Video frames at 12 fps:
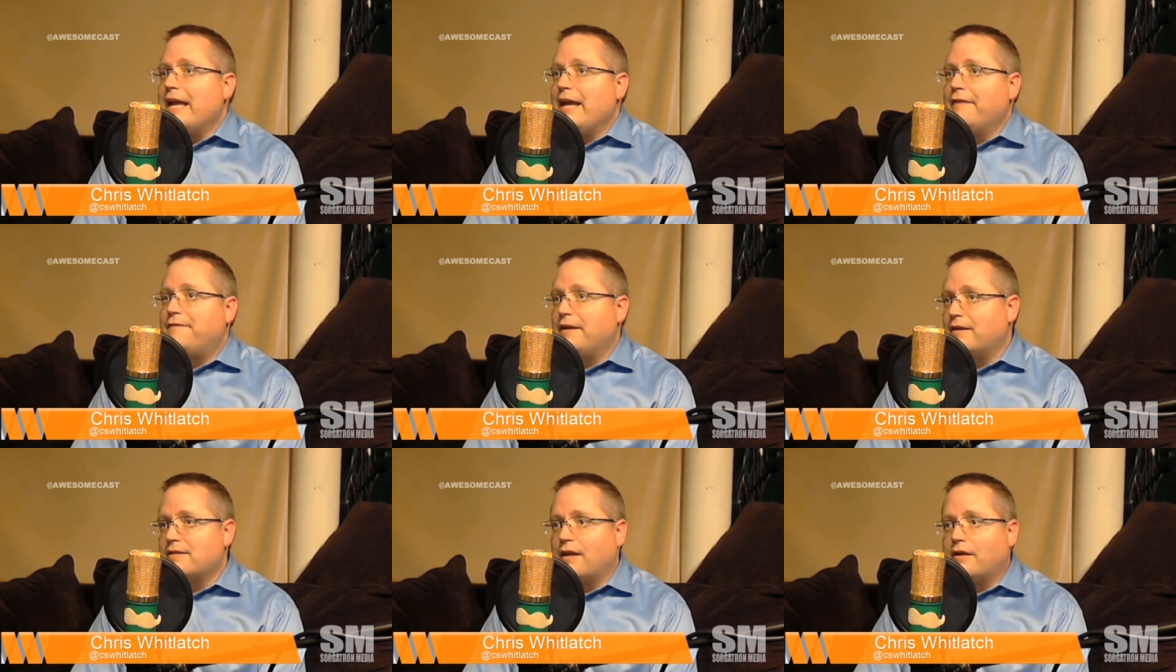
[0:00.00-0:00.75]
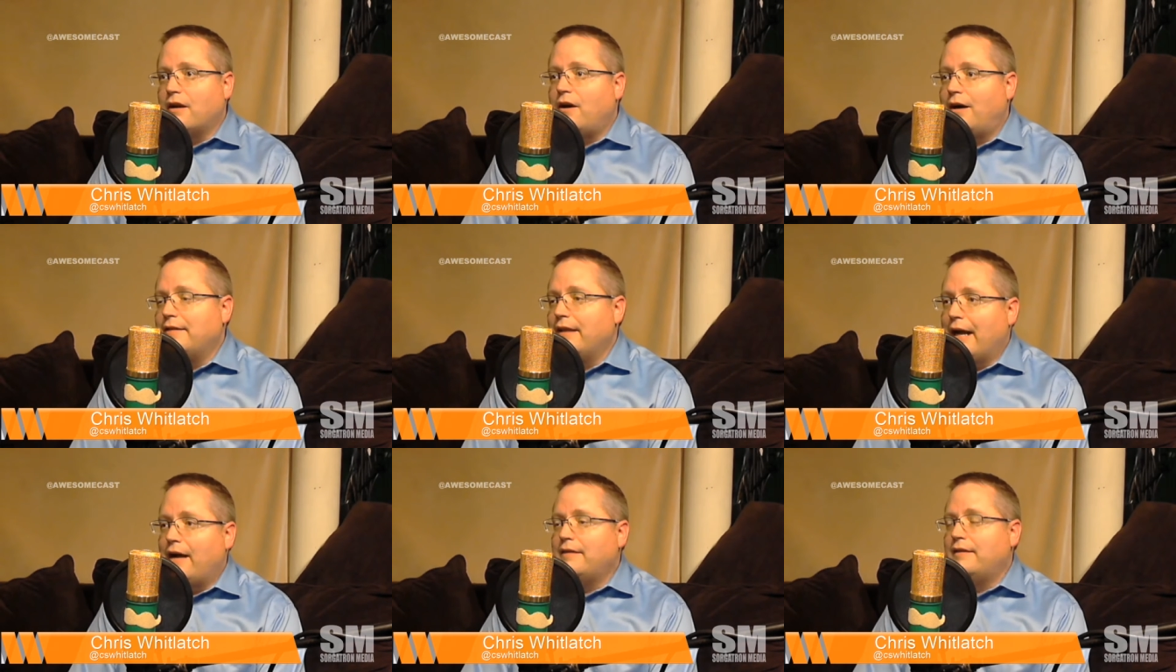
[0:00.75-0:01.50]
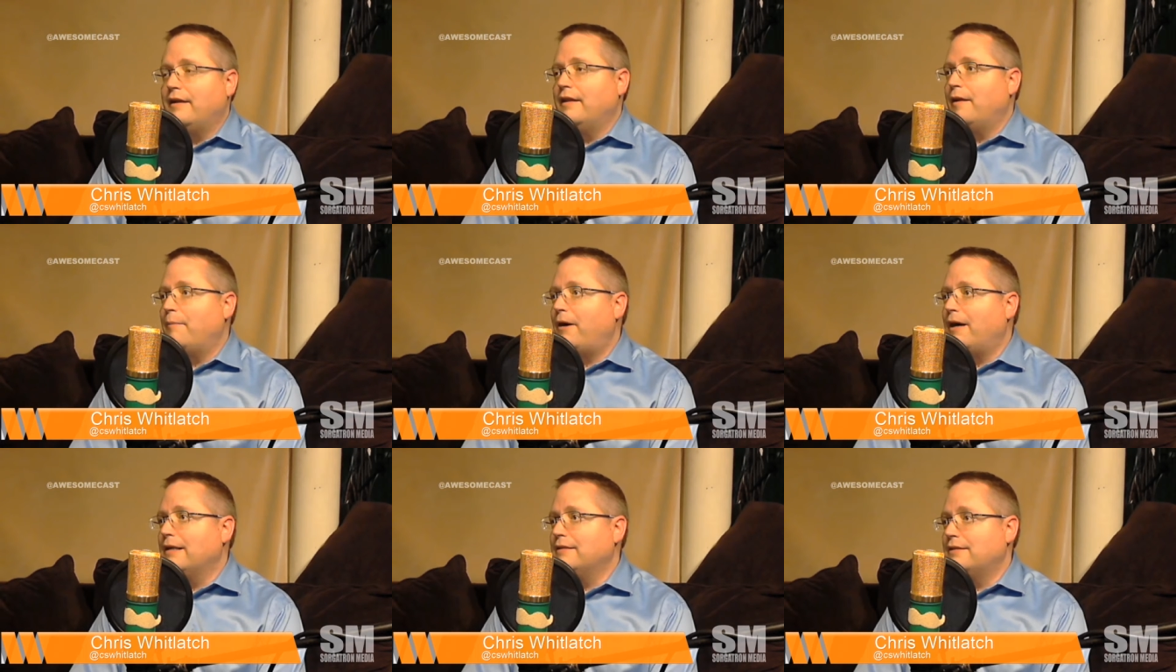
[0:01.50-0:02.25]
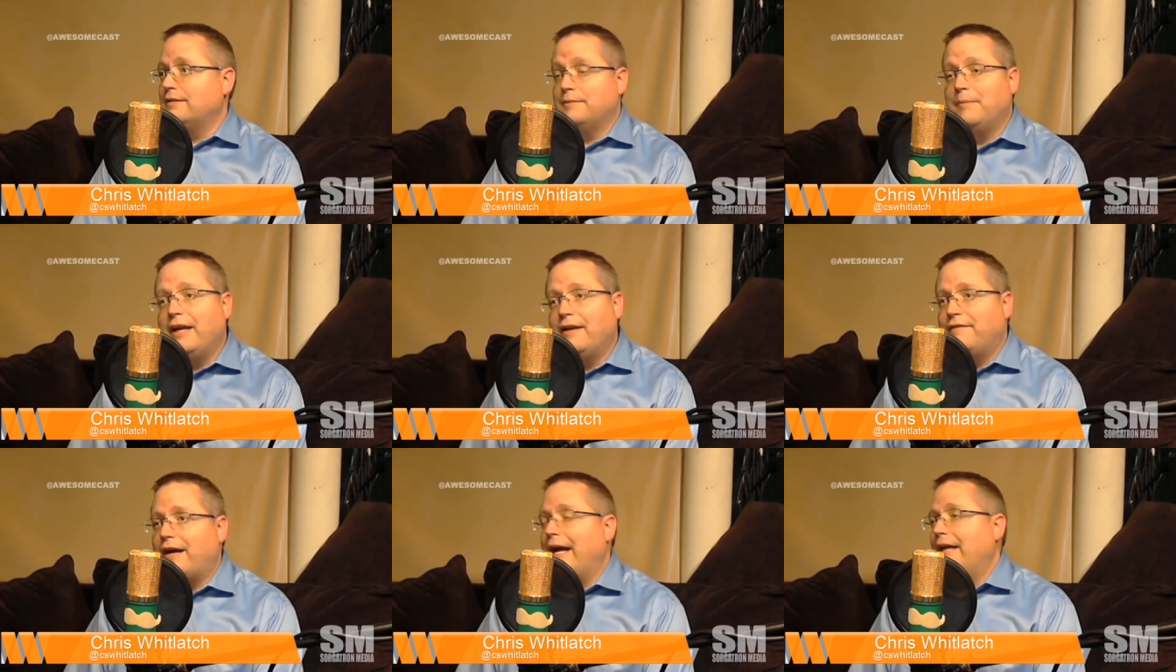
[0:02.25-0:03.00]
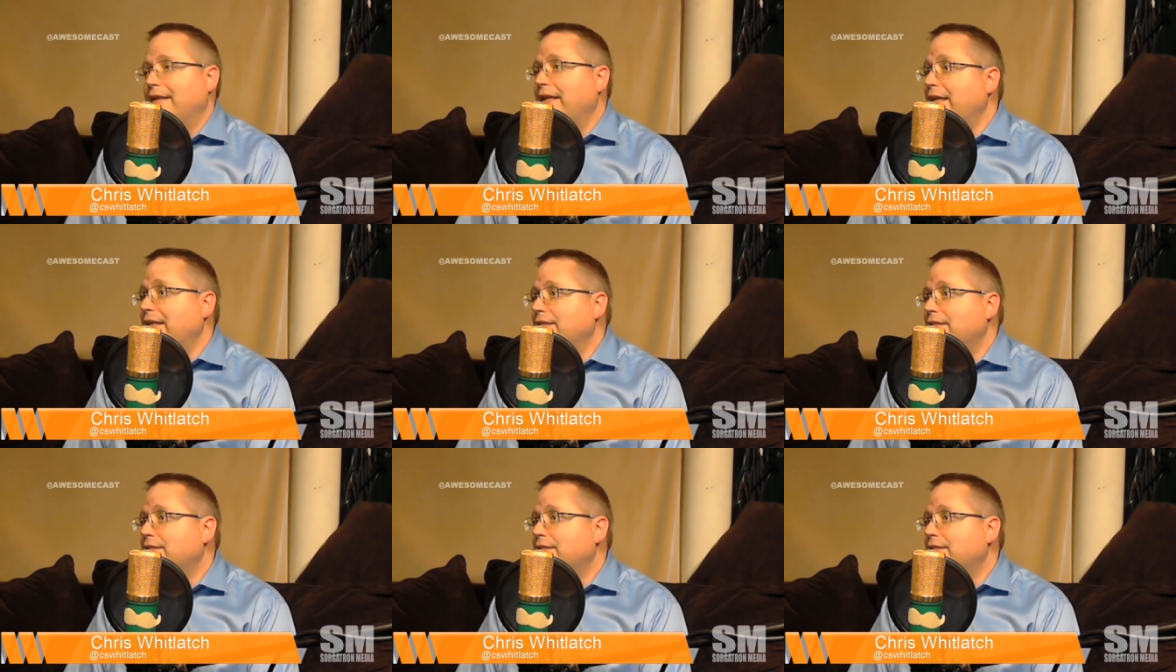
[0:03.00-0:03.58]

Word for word: If there's other content out there that a podcaster says, man, if I had this,